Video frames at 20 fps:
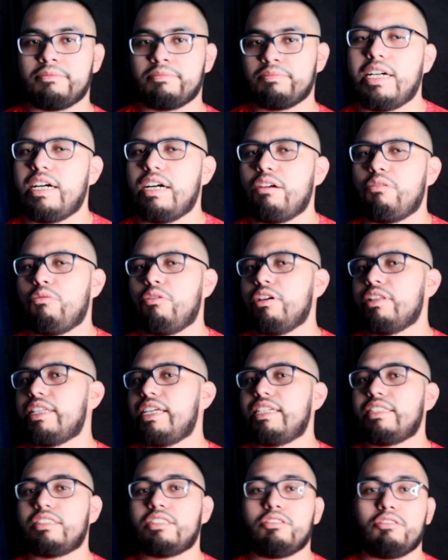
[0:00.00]
Now, one
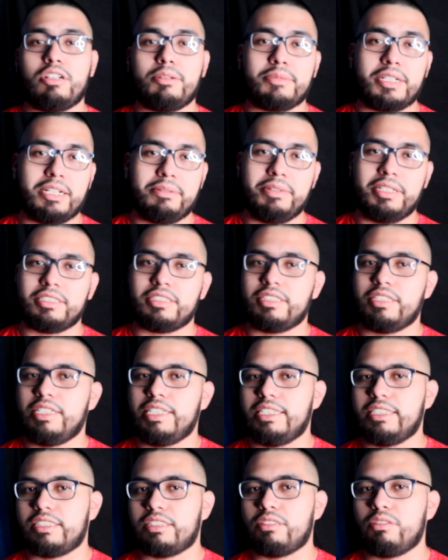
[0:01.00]
last note I'm going to mention
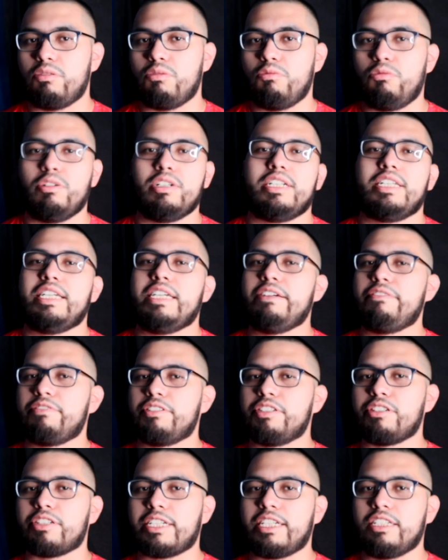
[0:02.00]
here is, what
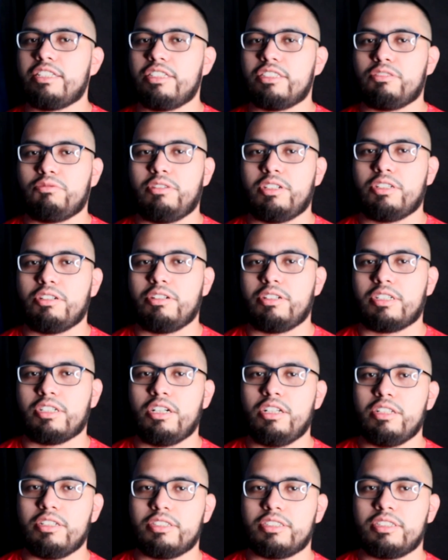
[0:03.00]
if your kid doesn't want to go to
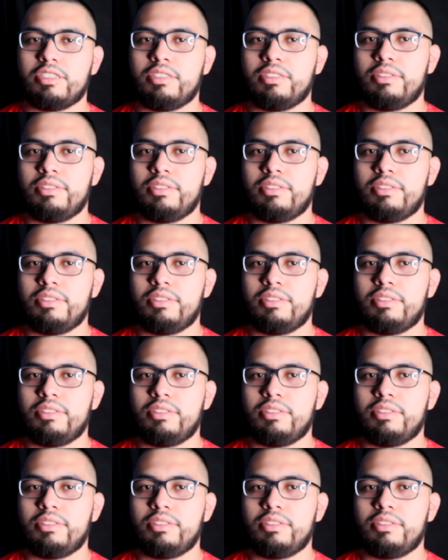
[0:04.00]
college?